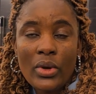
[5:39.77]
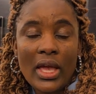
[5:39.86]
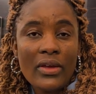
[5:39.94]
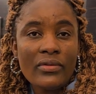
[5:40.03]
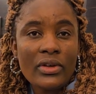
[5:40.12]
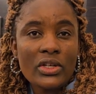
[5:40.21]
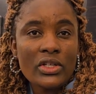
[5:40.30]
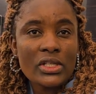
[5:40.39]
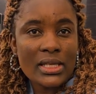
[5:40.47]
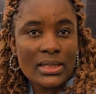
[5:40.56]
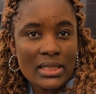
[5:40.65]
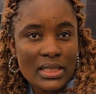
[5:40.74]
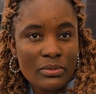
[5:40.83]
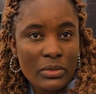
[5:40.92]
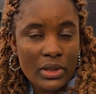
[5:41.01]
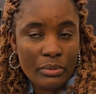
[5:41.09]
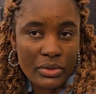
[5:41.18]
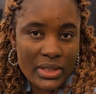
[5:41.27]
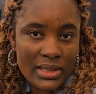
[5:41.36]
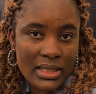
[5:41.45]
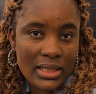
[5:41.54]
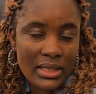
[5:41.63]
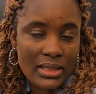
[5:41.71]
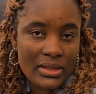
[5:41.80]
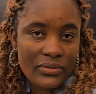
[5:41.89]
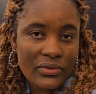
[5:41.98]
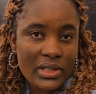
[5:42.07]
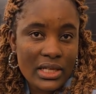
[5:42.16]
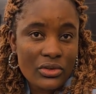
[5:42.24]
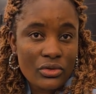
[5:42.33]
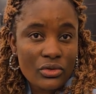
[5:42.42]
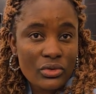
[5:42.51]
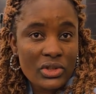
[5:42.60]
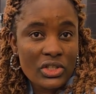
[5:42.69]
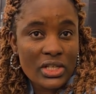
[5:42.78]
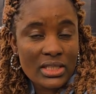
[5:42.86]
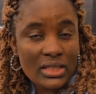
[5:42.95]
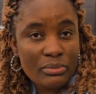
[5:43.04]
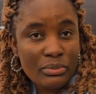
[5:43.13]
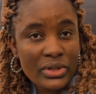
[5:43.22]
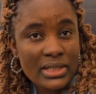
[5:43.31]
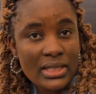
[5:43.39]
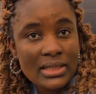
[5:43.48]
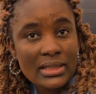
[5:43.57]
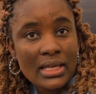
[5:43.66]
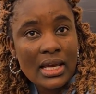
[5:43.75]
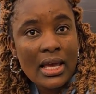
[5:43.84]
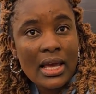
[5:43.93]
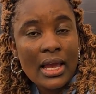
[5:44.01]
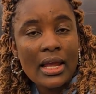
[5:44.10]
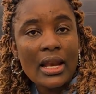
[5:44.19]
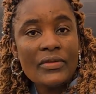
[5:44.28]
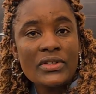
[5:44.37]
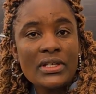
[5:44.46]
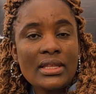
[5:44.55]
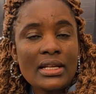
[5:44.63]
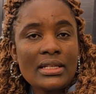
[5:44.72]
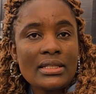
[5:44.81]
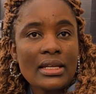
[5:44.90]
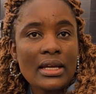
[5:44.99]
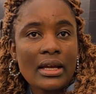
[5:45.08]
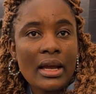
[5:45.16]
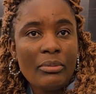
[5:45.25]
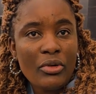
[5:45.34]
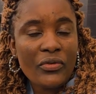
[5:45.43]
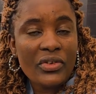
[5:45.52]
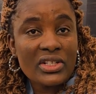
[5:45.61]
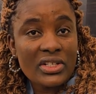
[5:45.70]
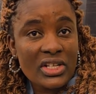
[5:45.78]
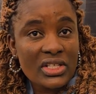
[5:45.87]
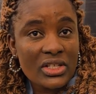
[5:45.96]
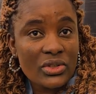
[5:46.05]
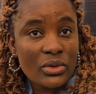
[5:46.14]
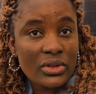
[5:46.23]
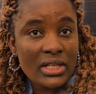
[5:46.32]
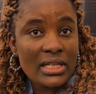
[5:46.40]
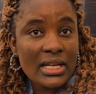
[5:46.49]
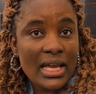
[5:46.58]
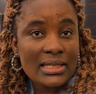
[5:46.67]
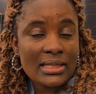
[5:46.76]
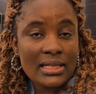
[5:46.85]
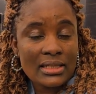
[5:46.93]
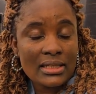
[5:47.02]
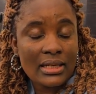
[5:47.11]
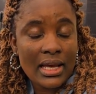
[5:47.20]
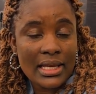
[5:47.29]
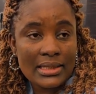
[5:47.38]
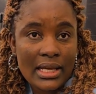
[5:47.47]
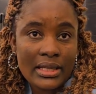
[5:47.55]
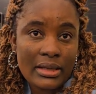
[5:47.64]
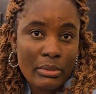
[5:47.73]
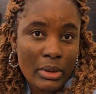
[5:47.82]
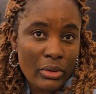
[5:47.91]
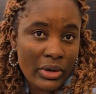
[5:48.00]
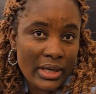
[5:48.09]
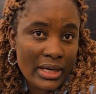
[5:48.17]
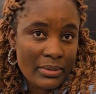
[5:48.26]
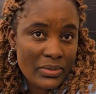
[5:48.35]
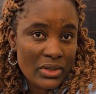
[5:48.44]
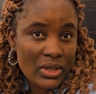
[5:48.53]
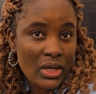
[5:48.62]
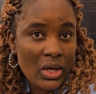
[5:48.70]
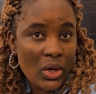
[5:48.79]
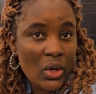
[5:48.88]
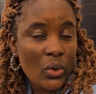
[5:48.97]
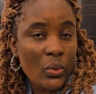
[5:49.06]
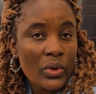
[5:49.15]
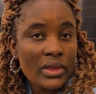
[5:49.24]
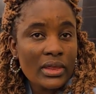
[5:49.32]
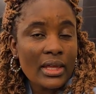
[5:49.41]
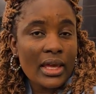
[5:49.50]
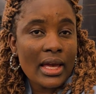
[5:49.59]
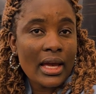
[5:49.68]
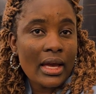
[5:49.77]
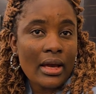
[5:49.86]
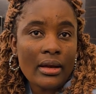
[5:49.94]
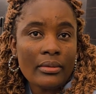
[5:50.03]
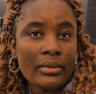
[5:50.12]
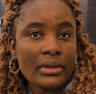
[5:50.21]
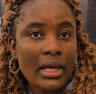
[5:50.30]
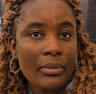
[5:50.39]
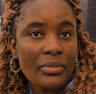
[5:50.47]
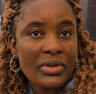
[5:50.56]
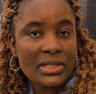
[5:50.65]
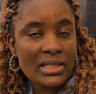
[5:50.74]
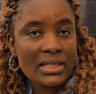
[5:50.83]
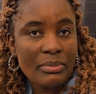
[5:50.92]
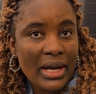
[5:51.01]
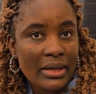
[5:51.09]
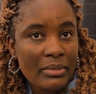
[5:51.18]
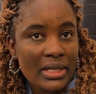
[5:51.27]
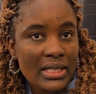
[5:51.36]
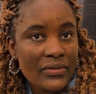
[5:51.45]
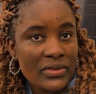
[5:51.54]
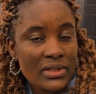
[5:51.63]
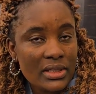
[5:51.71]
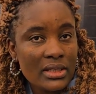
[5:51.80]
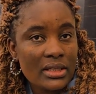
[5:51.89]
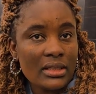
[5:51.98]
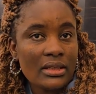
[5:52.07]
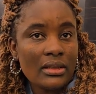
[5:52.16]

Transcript: We are having chess in, in prisons. FIDE introduced chess in prisons. Yes, and I've seen that a couple of federations already are, send, are signing memorandums with their their prison department. I've seen